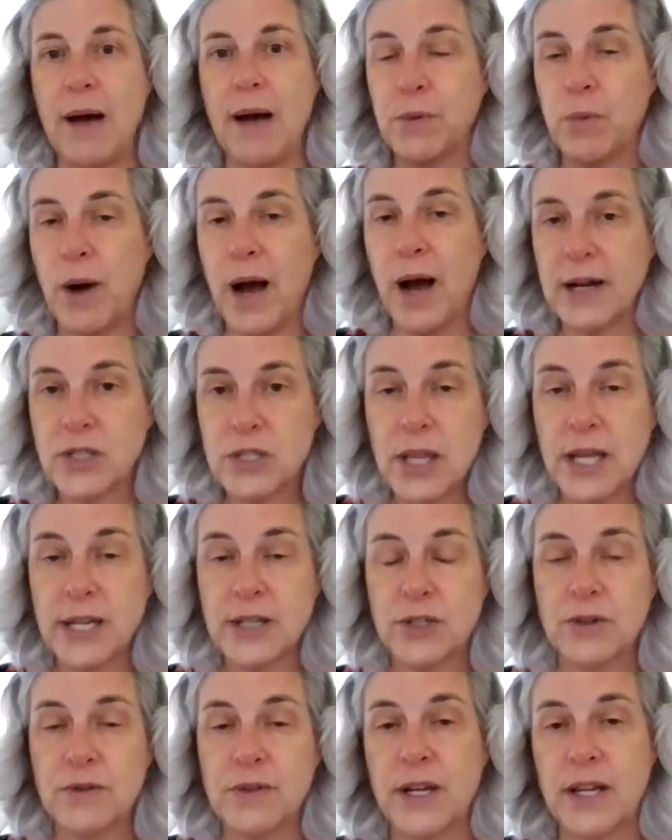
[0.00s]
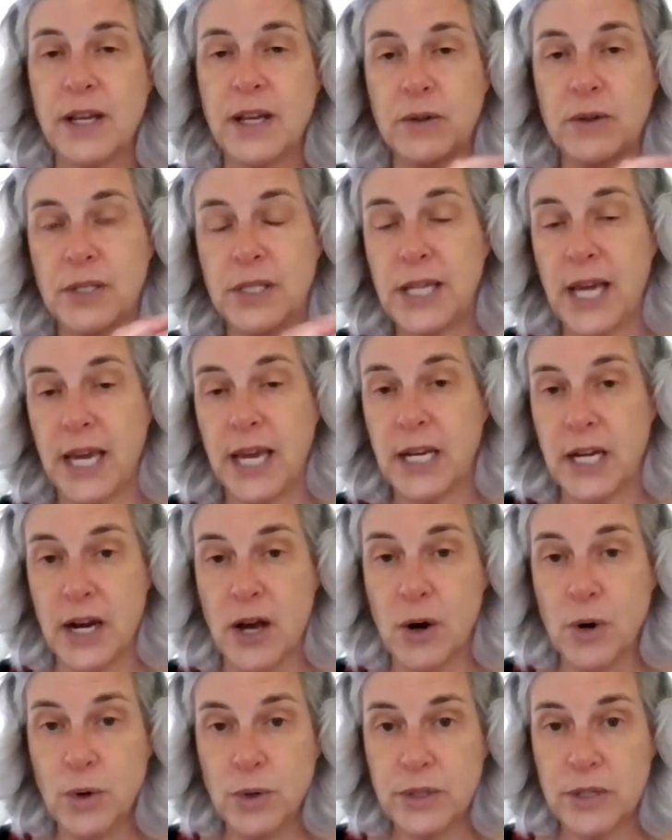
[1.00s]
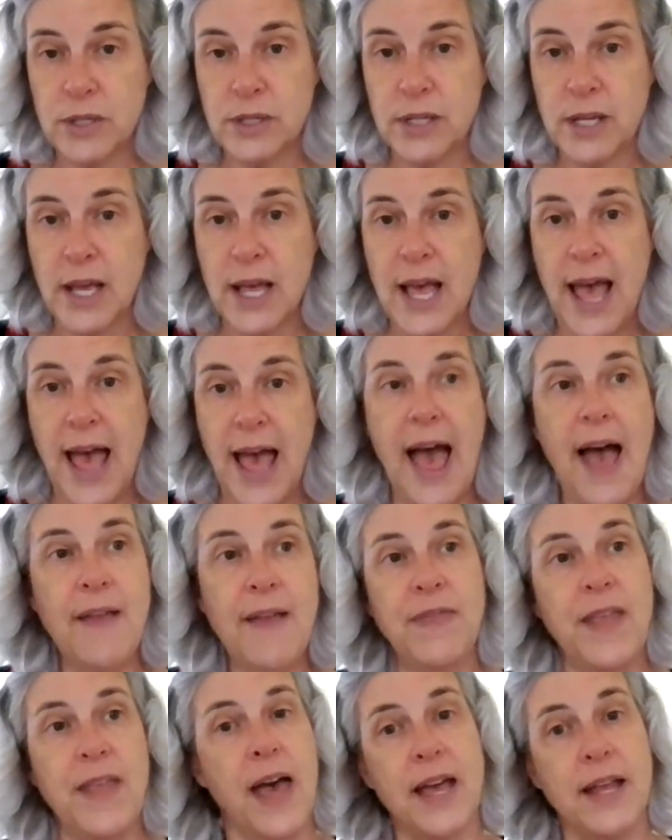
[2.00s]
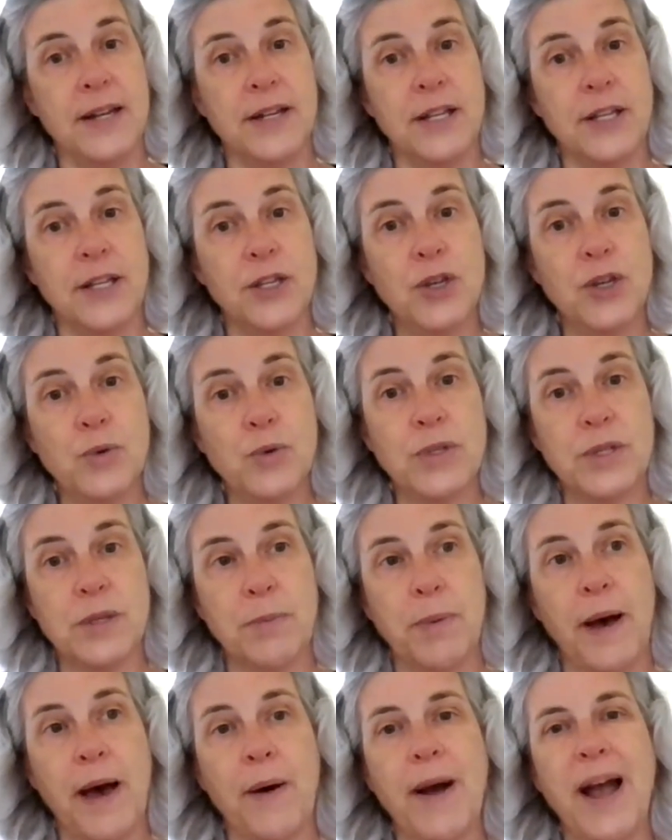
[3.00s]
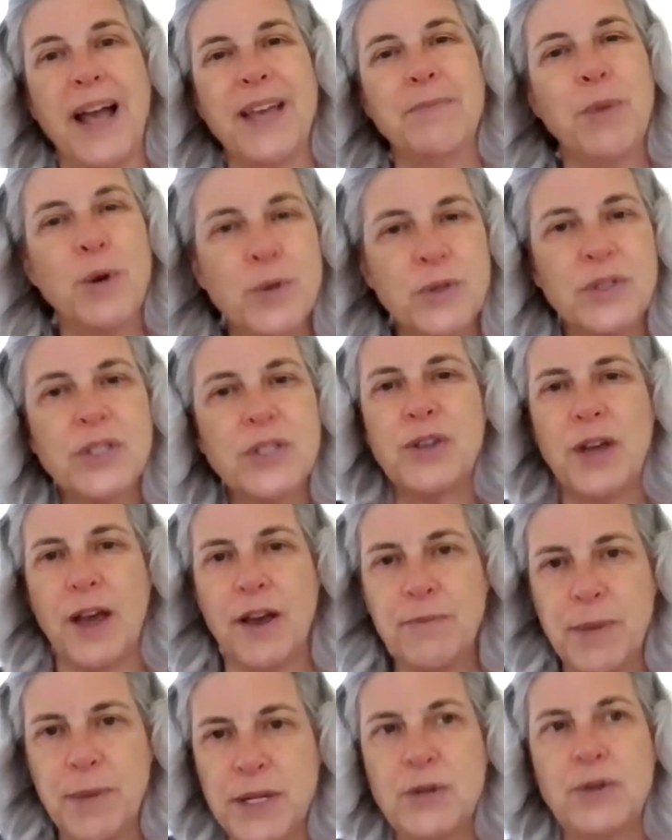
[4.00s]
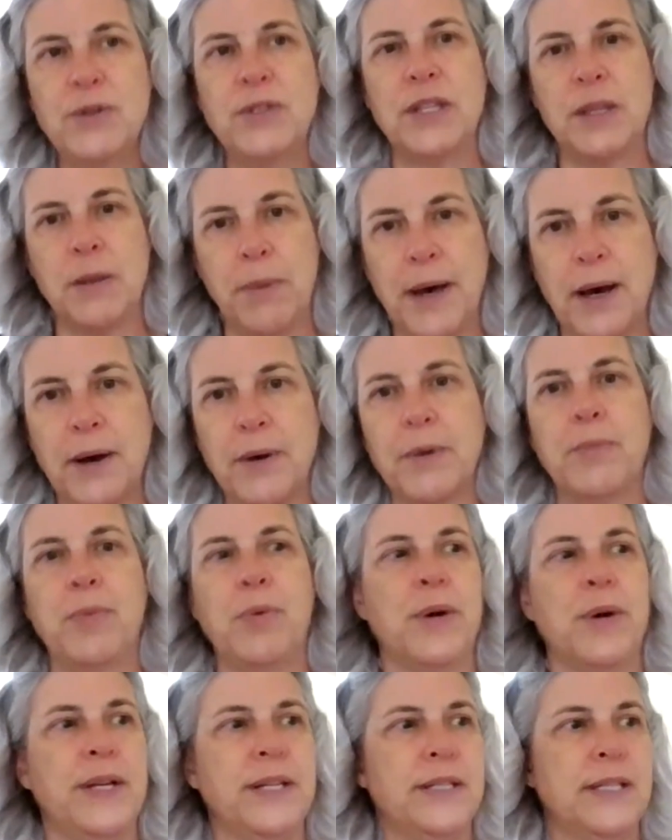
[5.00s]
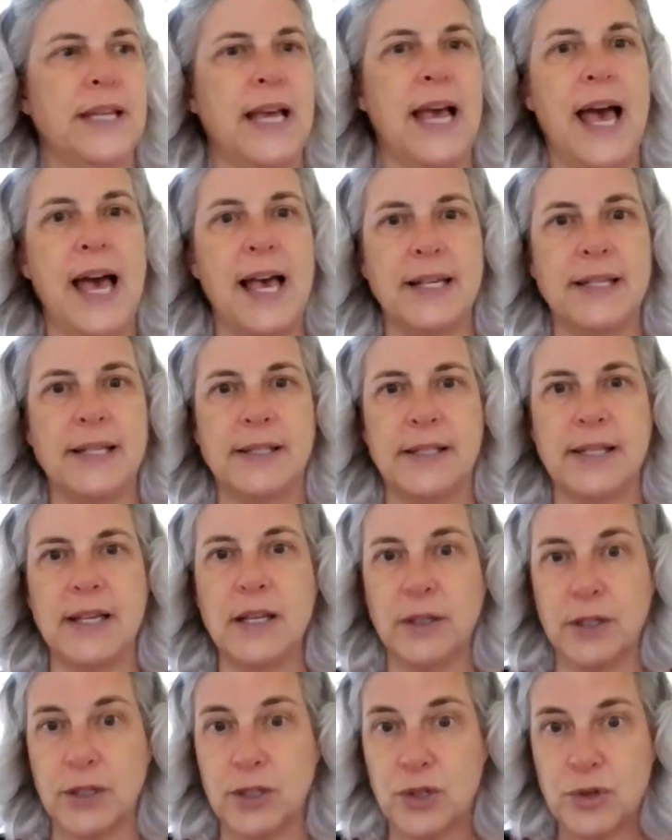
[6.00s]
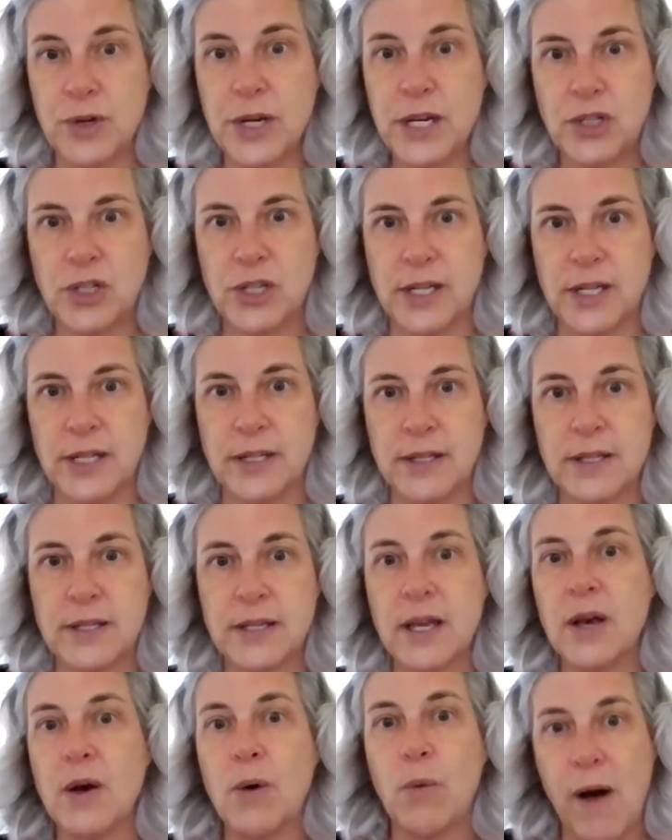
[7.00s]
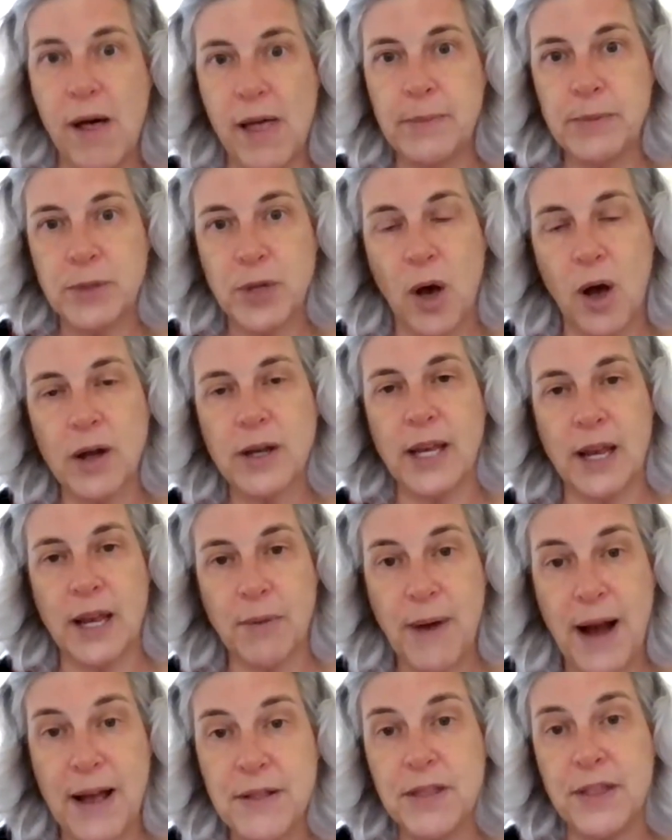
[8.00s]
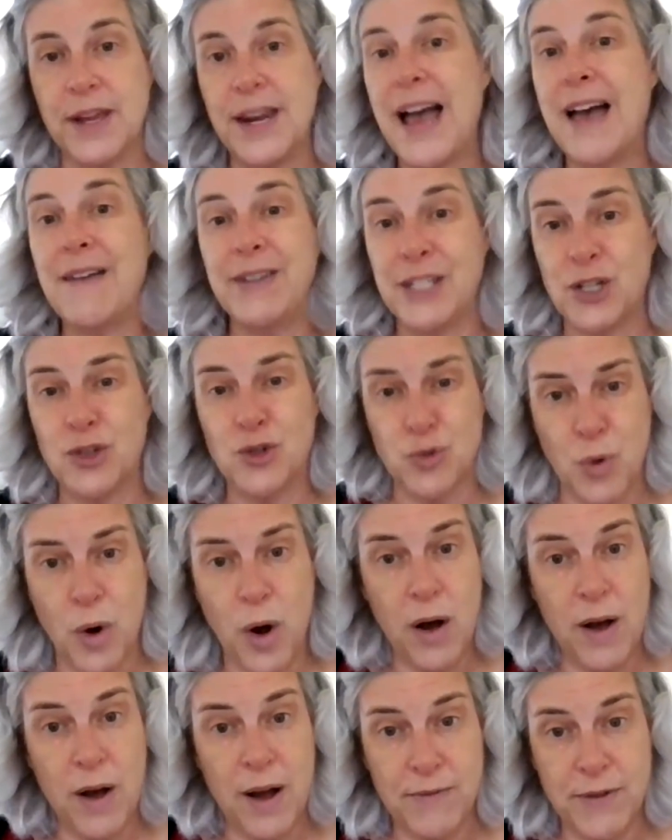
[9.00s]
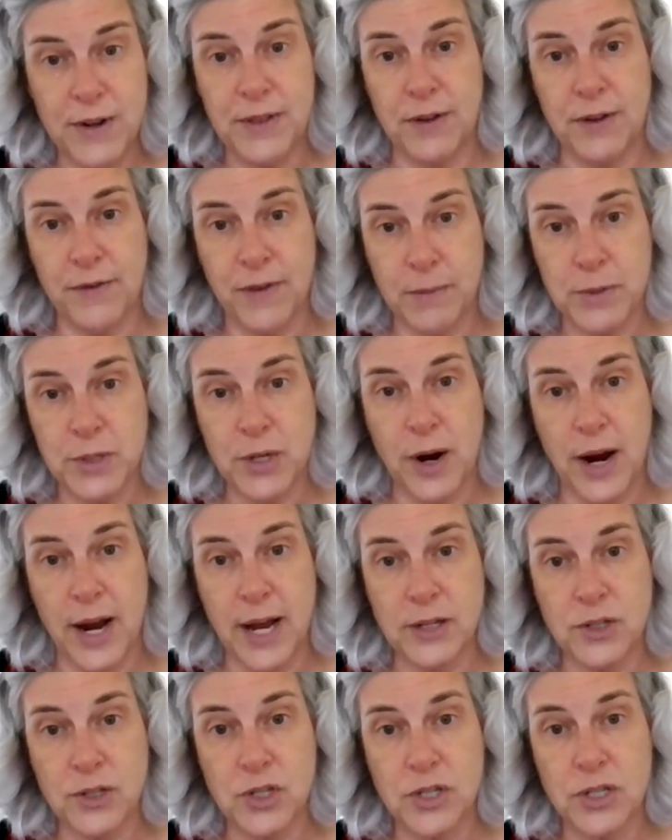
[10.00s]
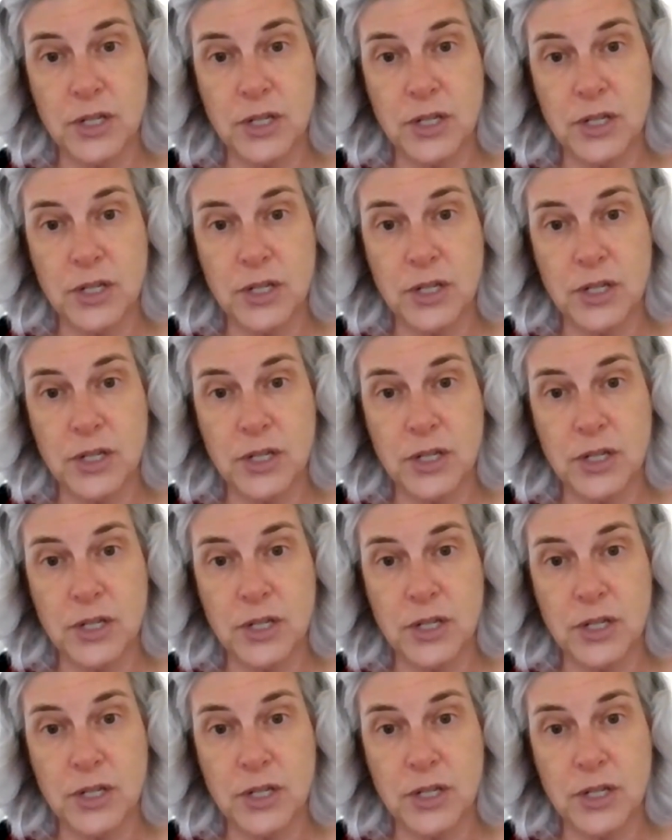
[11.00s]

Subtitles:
would watch the lecture videos, take notes, and then use the power. I mostly have been using the PowerPoints as illustrations while I'm talking rather than having to draw everything from scratch.